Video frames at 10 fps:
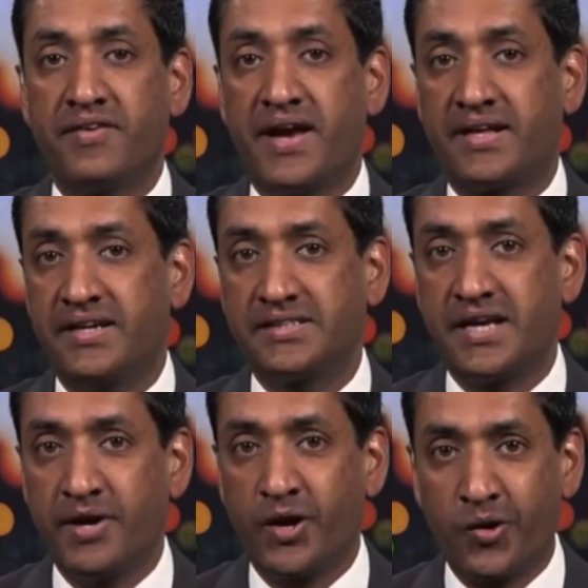the fact that he's
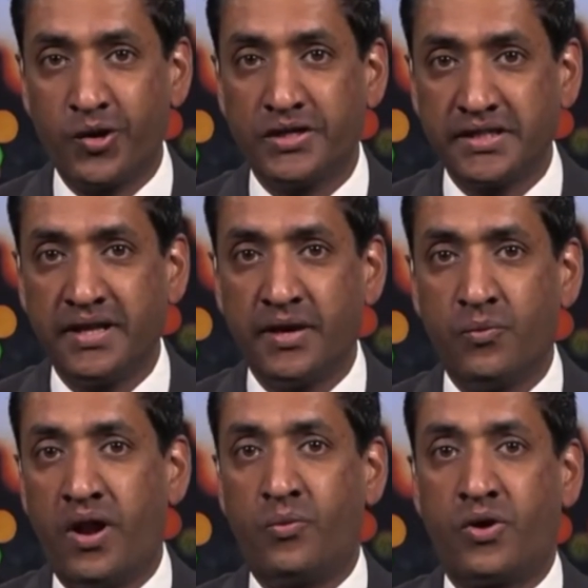coming urgently
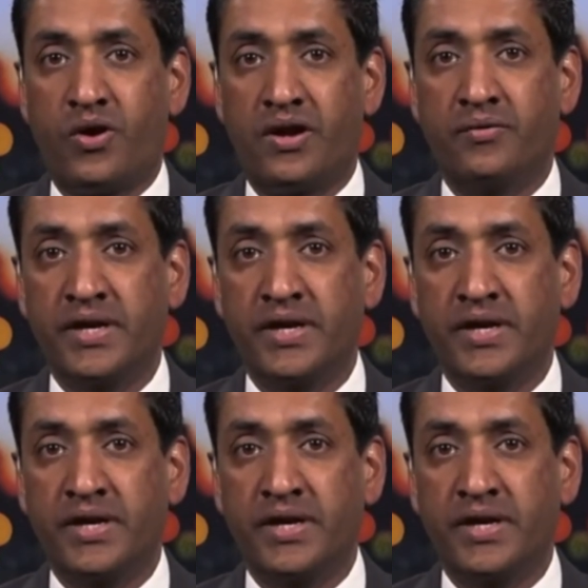while we're on